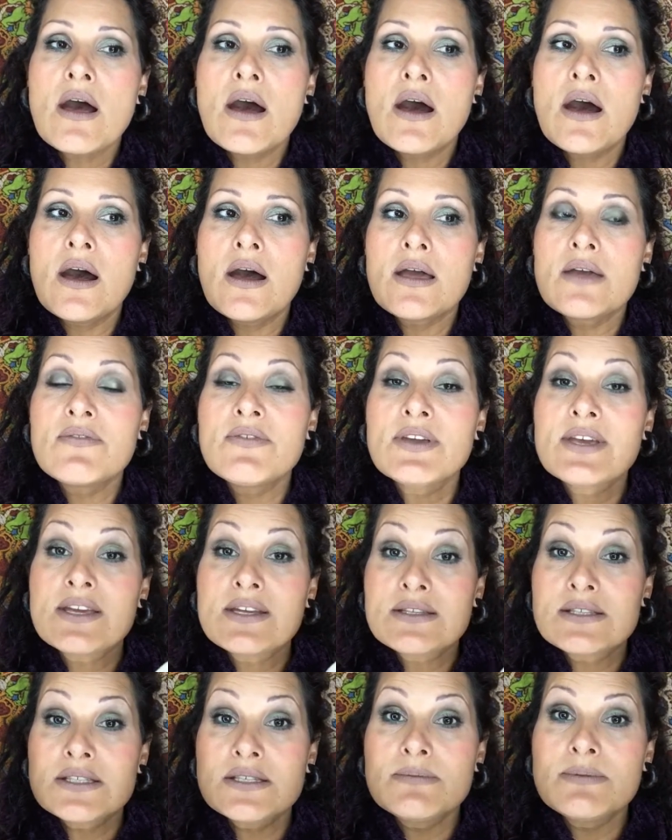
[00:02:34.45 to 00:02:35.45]
If it
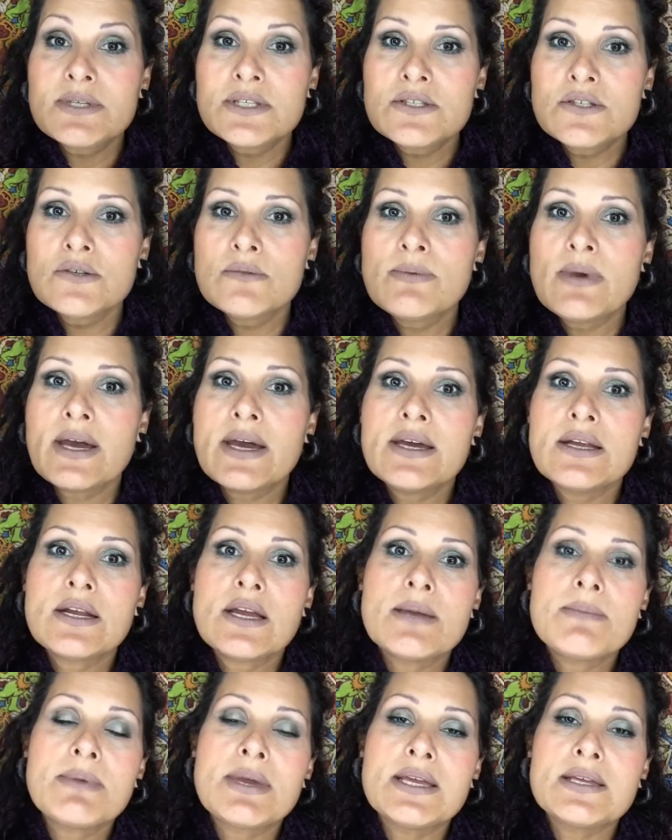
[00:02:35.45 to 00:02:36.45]
gets to be too bad,
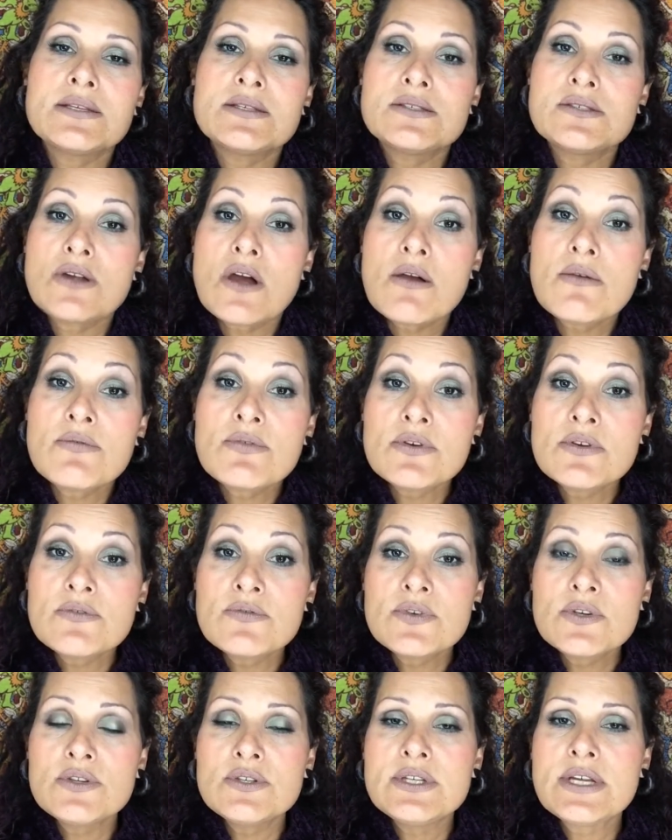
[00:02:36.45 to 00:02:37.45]
I may stop for a
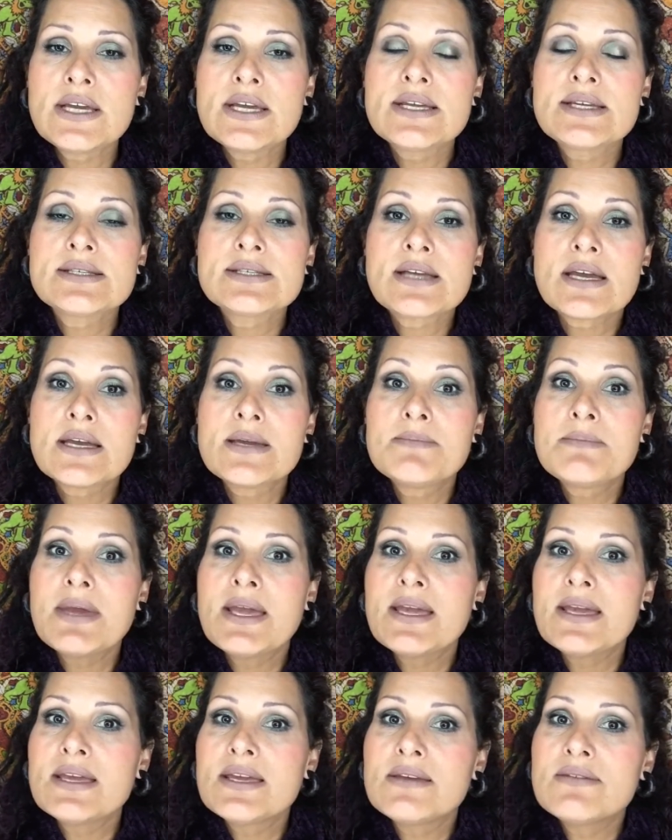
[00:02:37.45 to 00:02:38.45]
few days. I
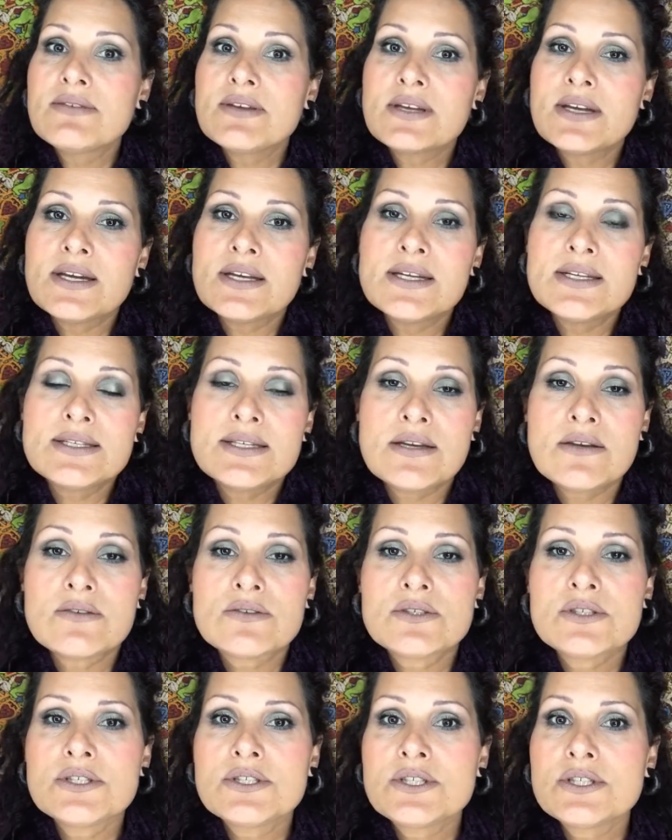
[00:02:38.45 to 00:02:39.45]
may even cut it
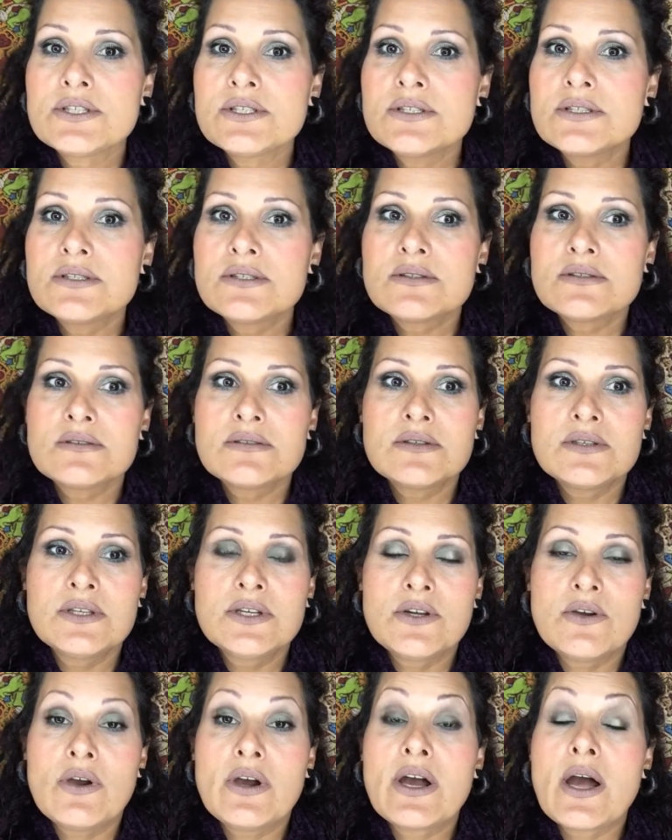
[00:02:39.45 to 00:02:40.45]
down to just, you
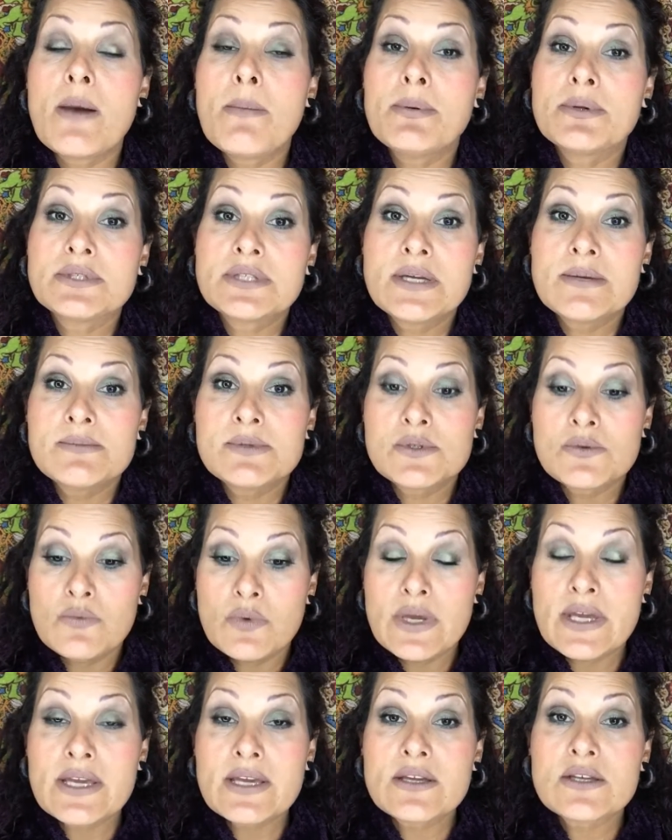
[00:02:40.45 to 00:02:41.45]
know, a couple times a
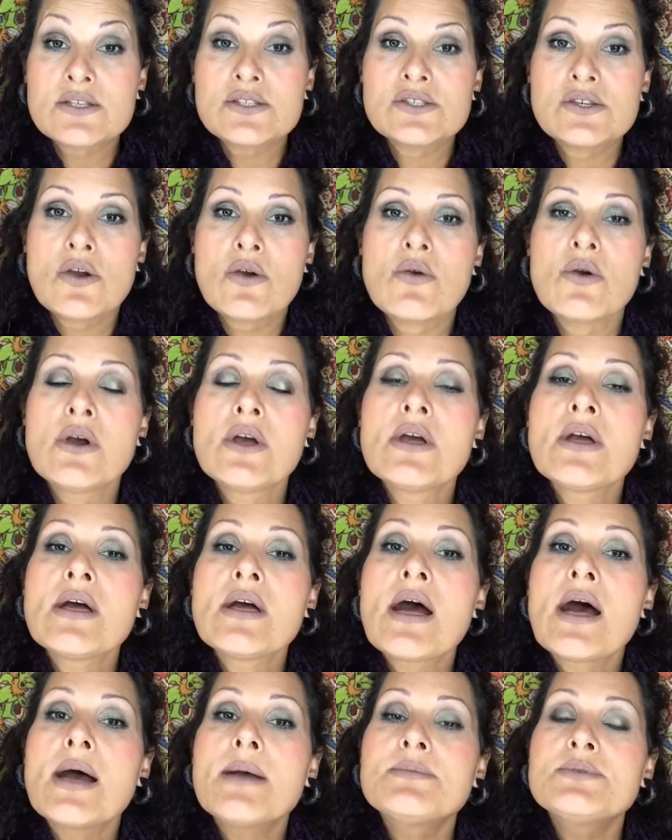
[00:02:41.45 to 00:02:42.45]
week. So
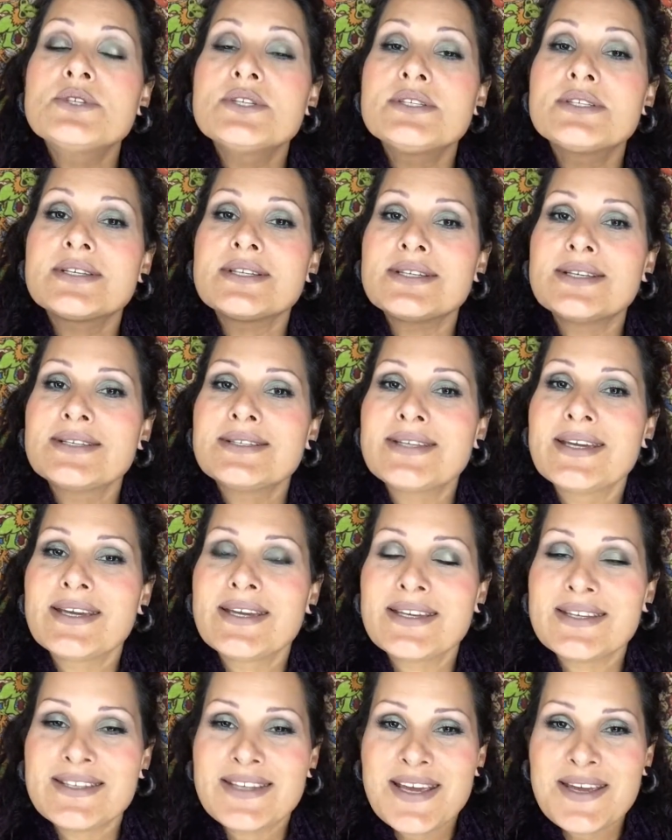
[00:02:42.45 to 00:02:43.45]
I'm just going to
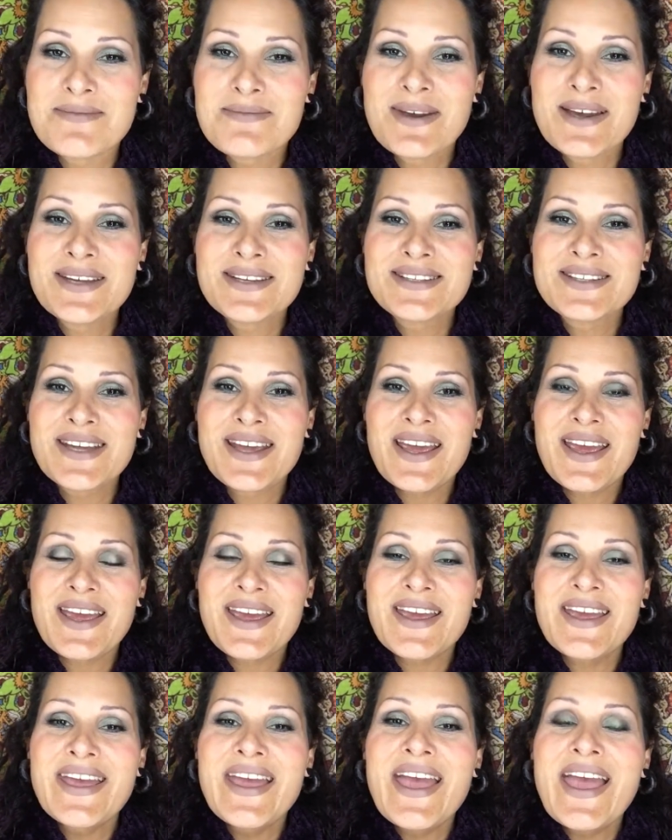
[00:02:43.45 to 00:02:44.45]
take it day by
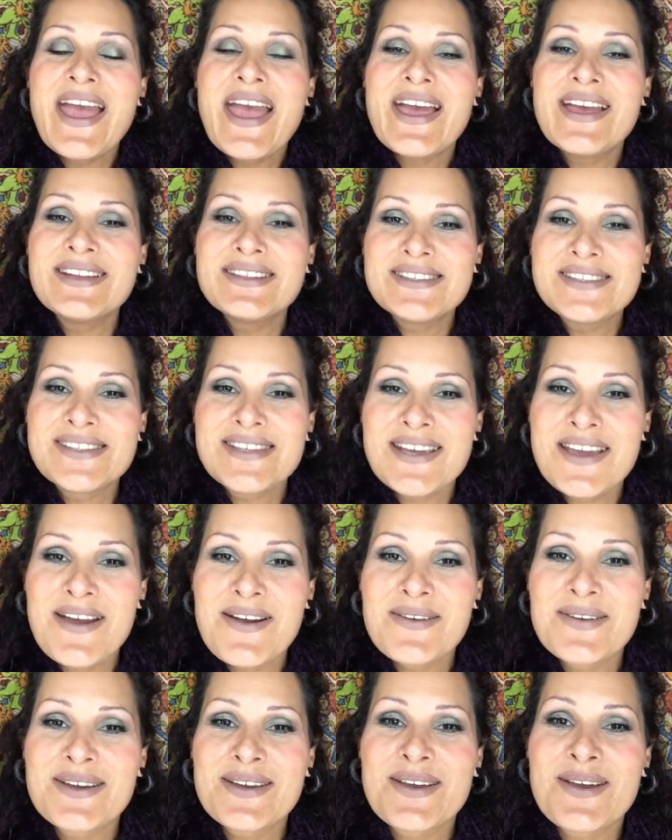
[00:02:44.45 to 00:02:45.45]
day and see
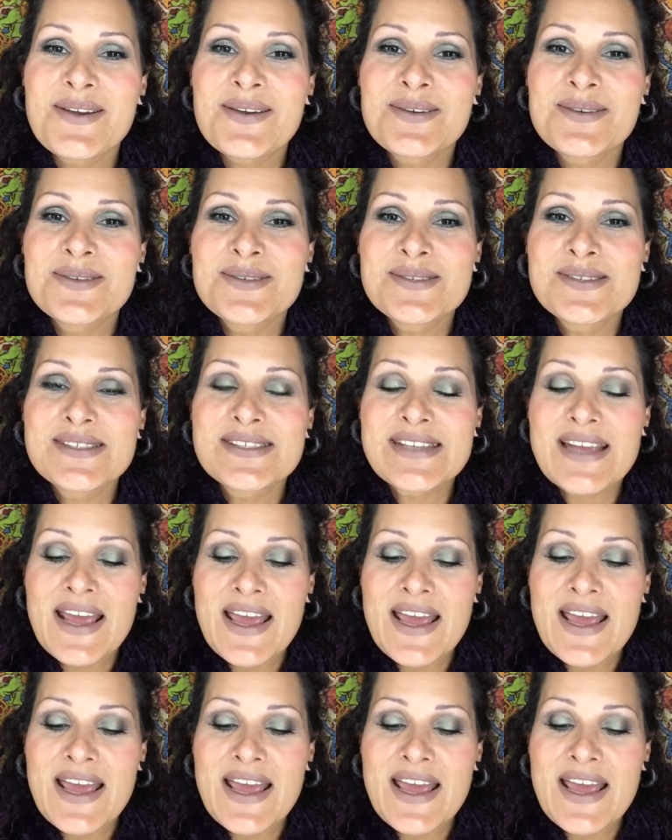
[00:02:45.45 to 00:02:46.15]
how it goes.